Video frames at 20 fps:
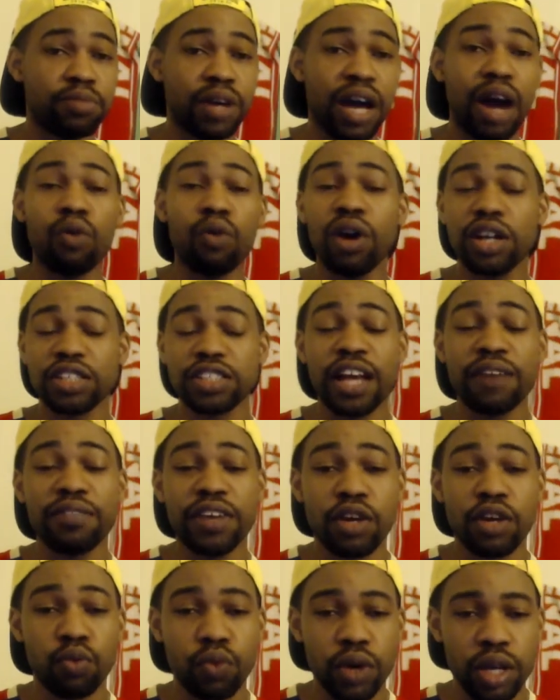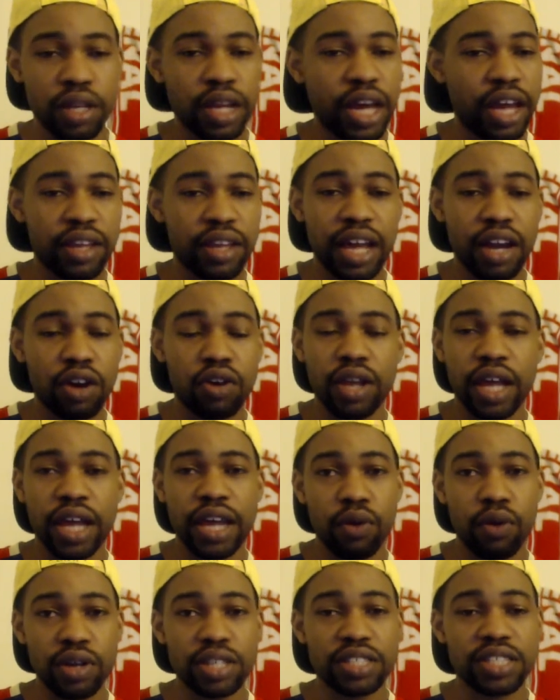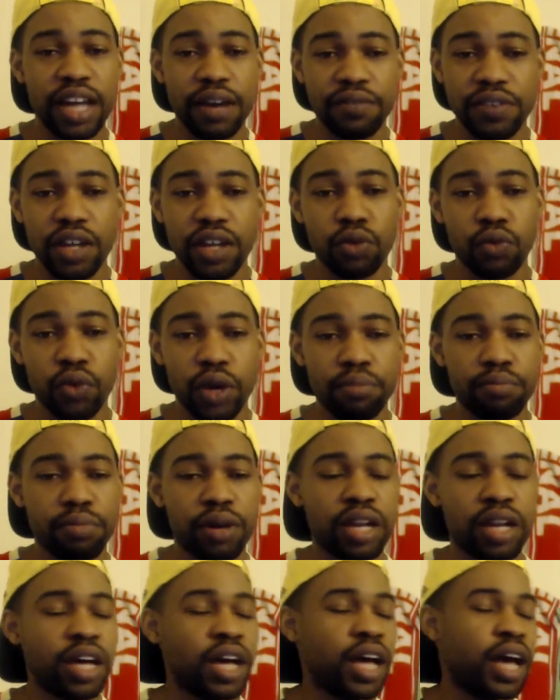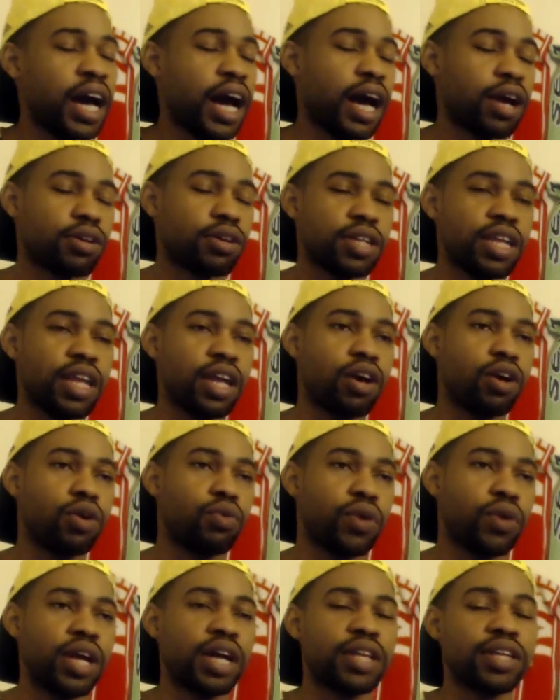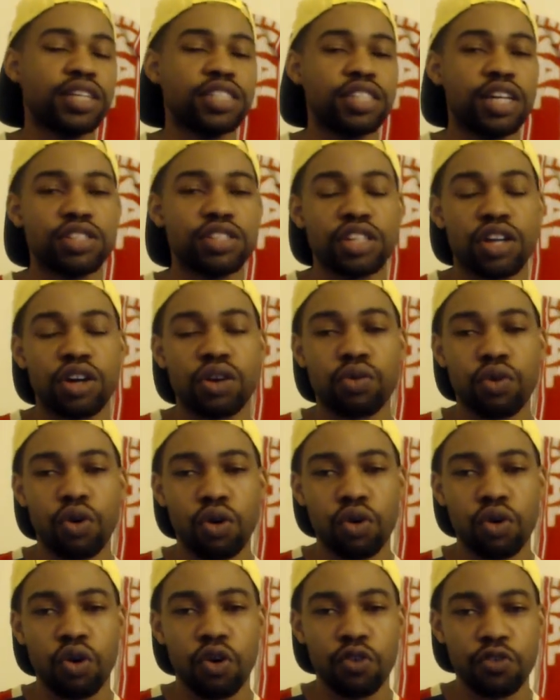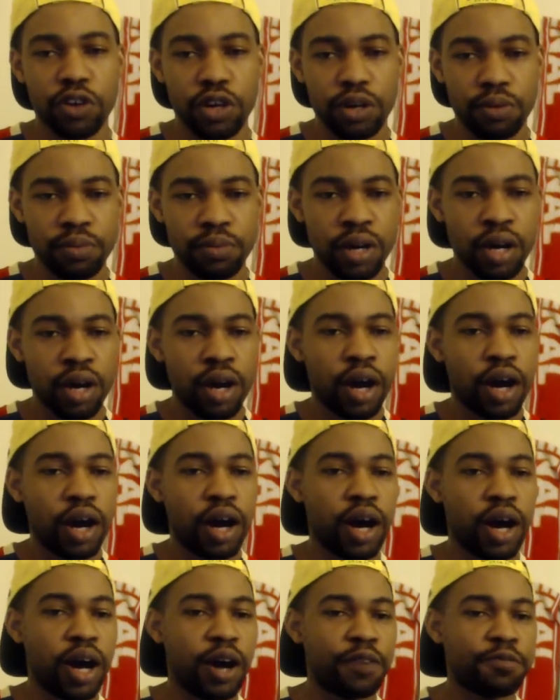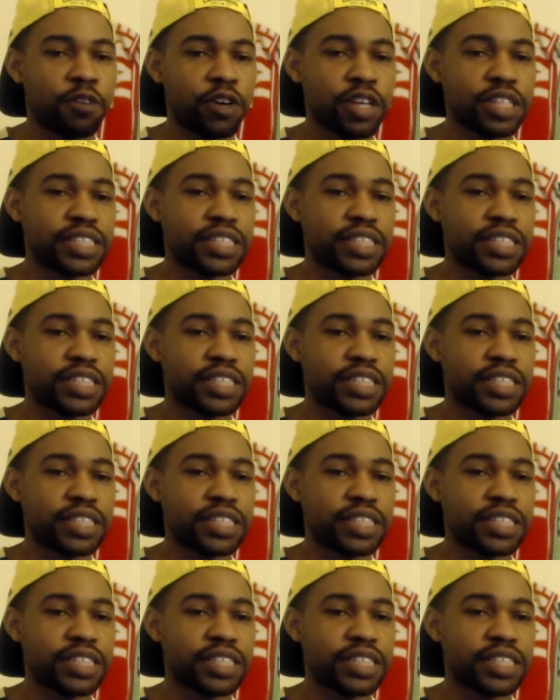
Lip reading: I want Slavia to win. Not gonna lie, I want Slavia to win, but I don't think they're gonna win. I think Chelsea's gonna roll over them. For the